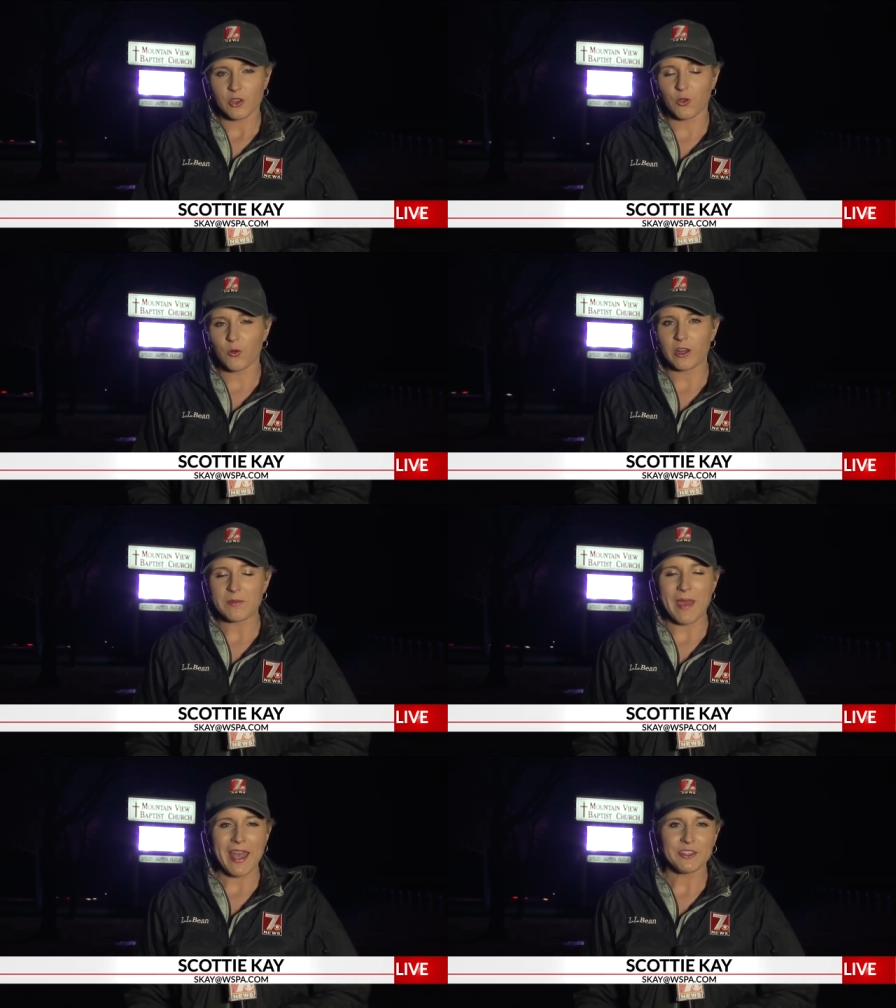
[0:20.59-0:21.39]

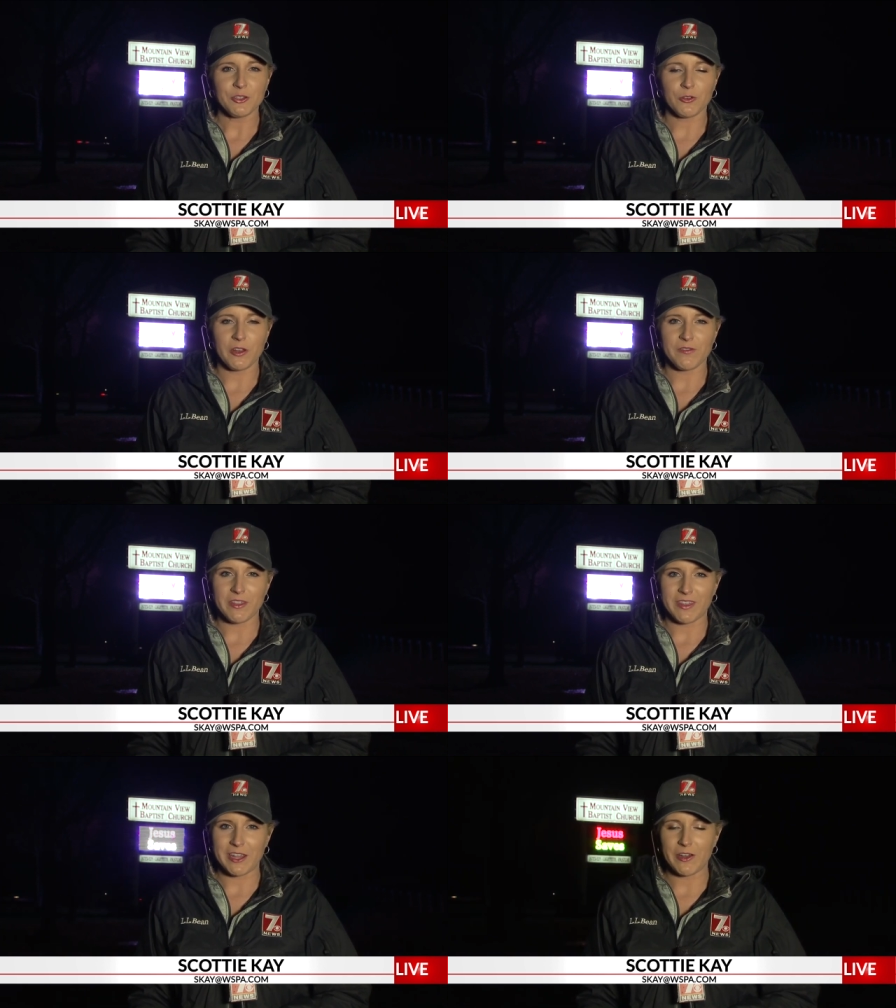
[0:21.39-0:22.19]
Gordon, Pastor
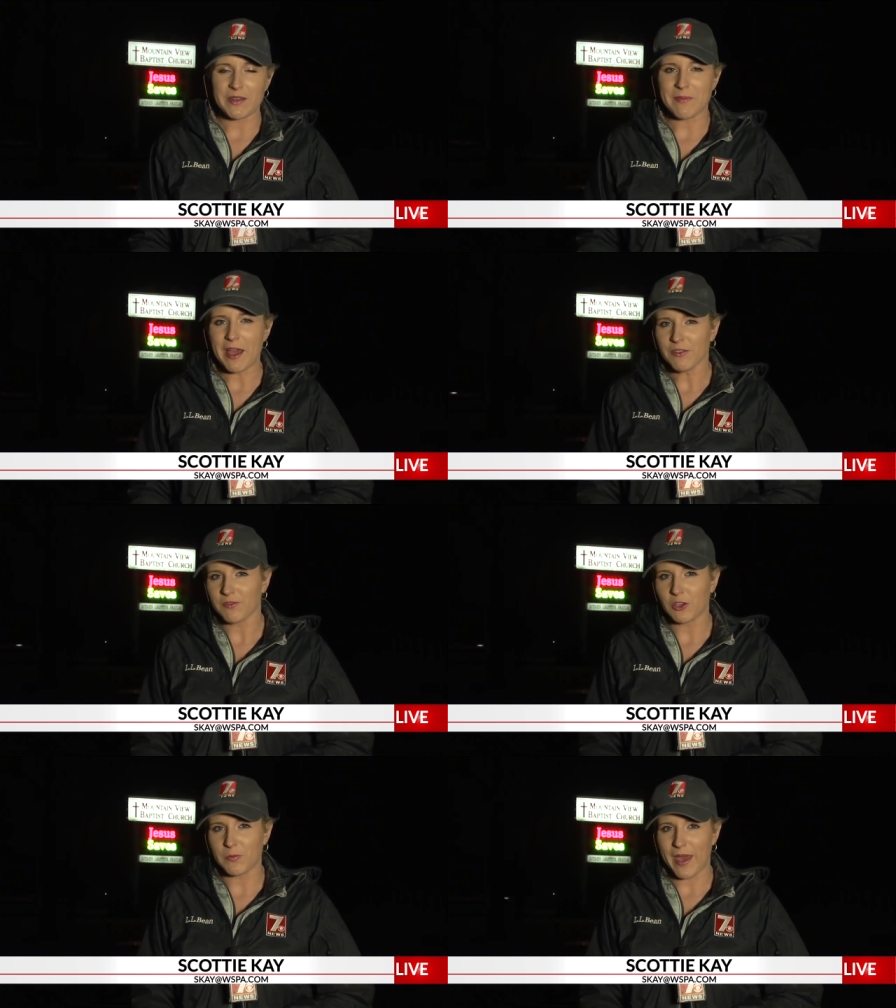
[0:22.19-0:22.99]
Griffith here at
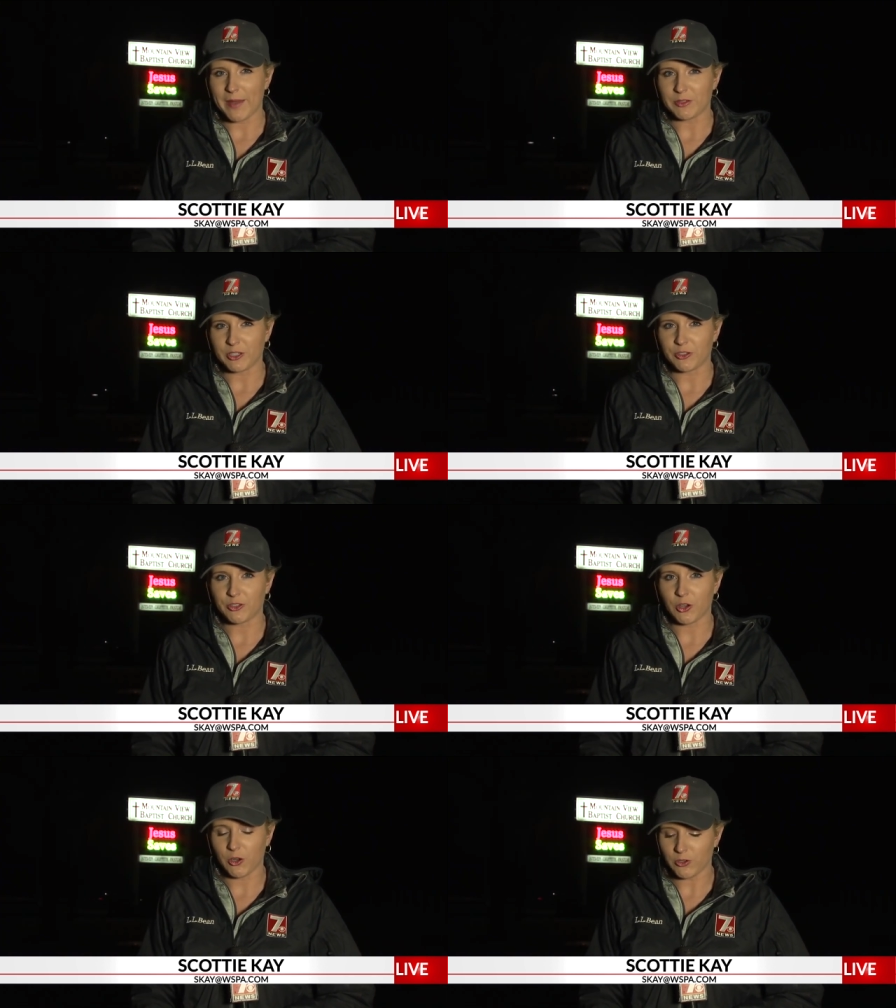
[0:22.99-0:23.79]
Mountain View
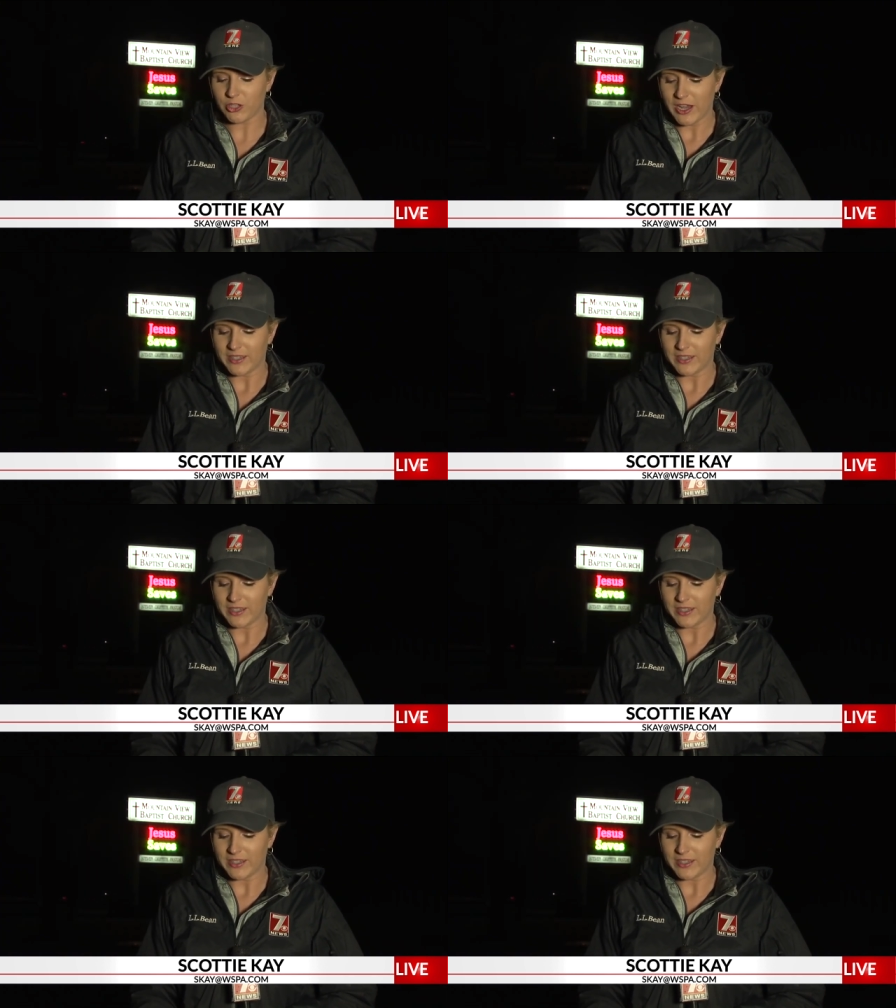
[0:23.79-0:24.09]
Baptist Church